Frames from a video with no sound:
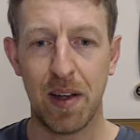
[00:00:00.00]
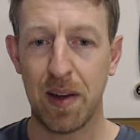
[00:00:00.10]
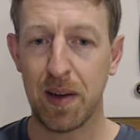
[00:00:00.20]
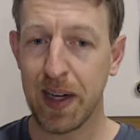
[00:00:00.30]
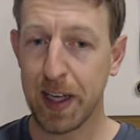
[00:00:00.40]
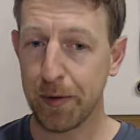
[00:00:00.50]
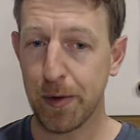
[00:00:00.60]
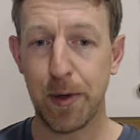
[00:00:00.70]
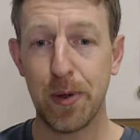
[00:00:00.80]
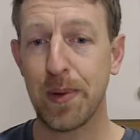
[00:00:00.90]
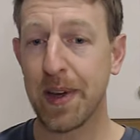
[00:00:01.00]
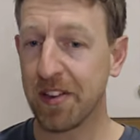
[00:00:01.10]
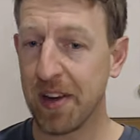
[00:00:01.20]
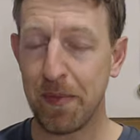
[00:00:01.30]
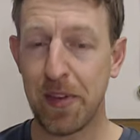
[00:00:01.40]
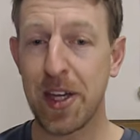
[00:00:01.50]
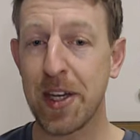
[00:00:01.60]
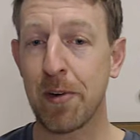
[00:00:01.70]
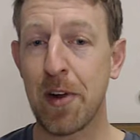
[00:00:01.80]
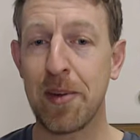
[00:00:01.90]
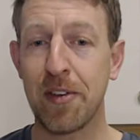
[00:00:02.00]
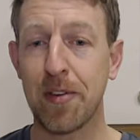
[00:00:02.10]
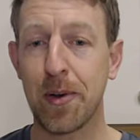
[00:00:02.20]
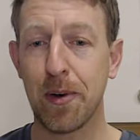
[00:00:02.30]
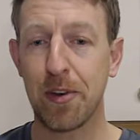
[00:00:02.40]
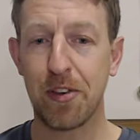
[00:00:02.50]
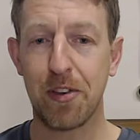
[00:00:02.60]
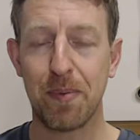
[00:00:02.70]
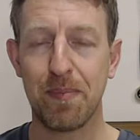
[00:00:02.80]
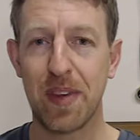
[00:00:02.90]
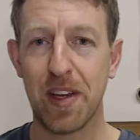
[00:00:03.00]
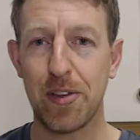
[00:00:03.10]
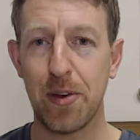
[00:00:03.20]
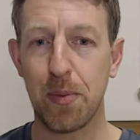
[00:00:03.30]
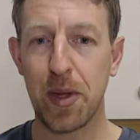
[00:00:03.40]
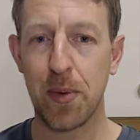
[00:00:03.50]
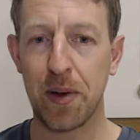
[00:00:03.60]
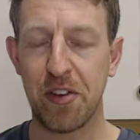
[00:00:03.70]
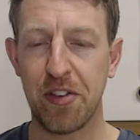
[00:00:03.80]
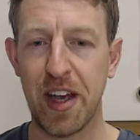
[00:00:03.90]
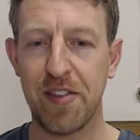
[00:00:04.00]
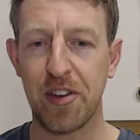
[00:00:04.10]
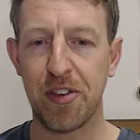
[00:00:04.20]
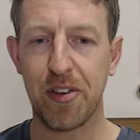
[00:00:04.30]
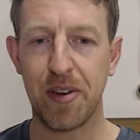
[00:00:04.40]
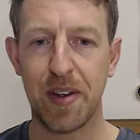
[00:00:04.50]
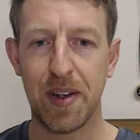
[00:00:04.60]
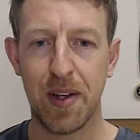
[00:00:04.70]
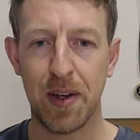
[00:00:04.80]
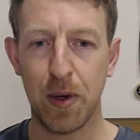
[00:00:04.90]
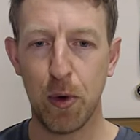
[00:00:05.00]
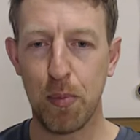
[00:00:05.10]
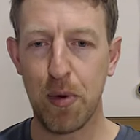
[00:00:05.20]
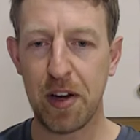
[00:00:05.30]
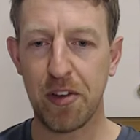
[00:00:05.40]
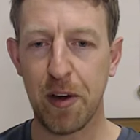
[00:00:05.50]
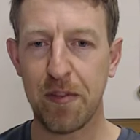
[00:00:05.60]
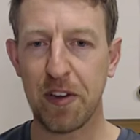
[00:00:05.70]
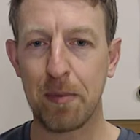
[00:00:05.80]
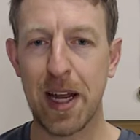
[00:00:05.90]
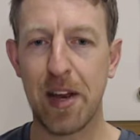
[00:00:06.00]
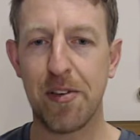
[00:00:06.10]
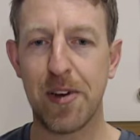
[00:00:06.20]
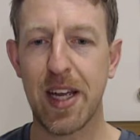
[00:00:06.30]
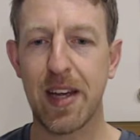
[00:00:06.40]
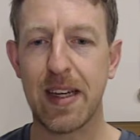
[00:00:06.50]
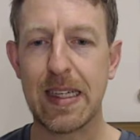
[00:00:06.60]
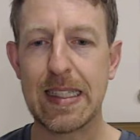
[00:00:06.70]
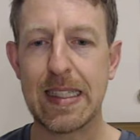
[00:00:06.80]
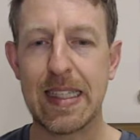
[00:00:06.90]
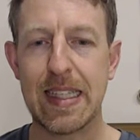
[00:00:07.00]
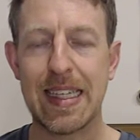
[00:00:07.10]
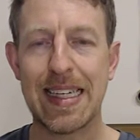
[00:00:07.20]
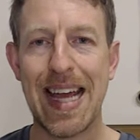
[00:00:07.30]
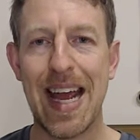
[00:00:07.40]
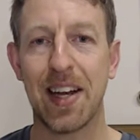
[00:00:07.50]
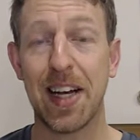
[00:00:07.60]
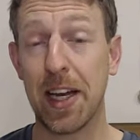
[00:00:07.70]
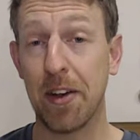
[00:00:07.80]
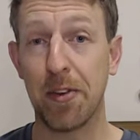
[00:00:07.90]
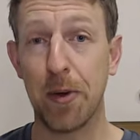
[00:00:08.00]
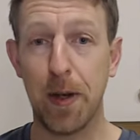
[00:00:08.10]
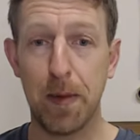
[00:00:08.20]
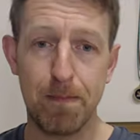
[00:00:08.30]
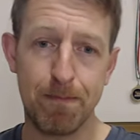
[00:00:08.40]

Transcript: Click through, accept the agreement of course, choose where you want to save it, all pretty self-explanatory, and click install,